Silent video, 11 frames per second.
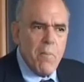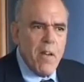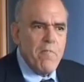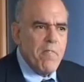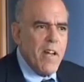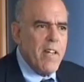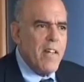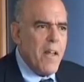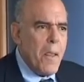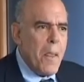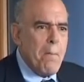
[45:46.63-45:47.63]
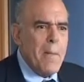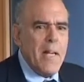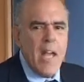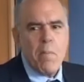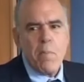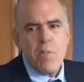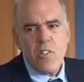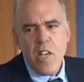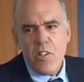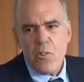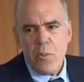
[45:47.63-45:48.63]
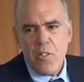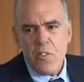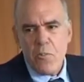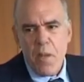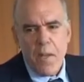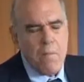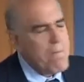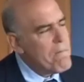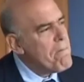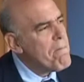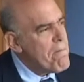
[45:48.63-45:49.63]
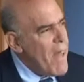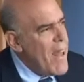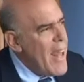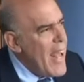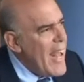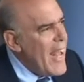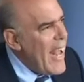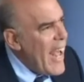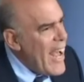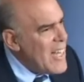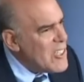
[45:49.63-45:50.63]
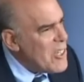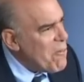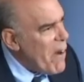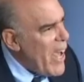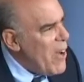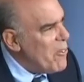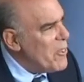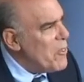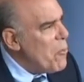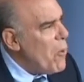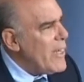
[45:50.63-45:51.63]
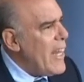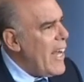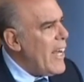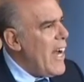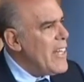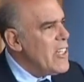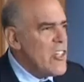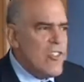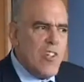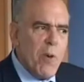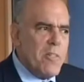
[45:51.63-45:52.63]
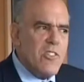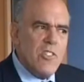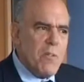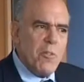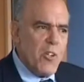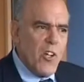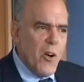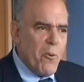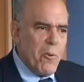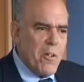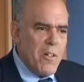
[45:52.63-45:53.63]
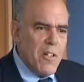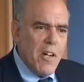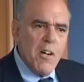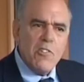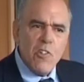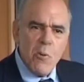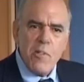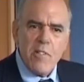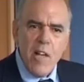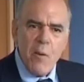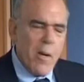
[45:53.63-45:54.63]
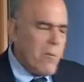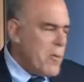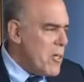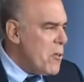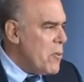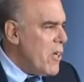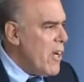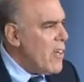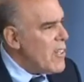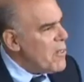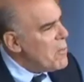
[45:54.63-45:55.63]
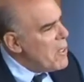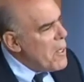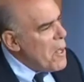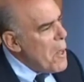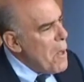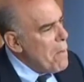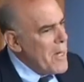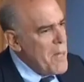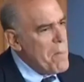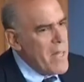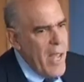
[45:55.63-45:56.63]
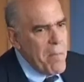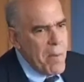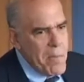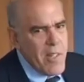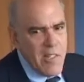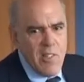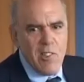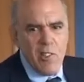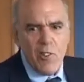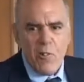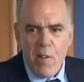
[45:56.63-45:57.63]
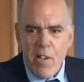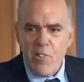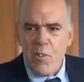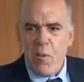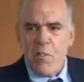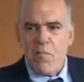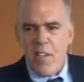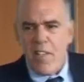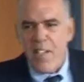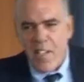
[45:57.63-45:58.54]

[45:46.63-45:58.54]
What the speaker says: My friend became obsessed with this man. He asked around what that guy does. No one seemed to know. Oh, he's always that way. What do you care? You know what I mean? But he became obsessed. He's a little crazy, my friend.